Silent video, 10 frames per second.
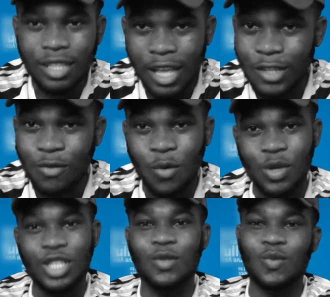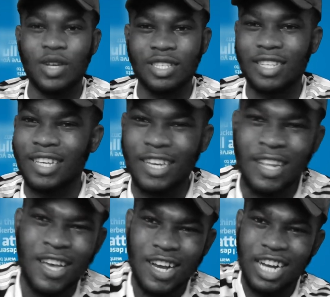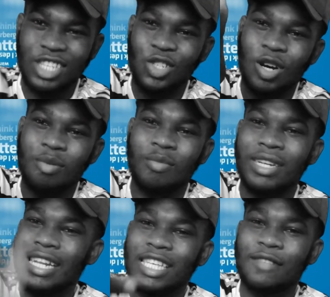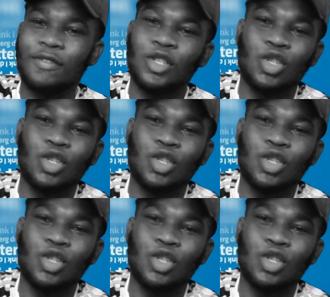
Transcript: thanks for watching once again catch you up in my next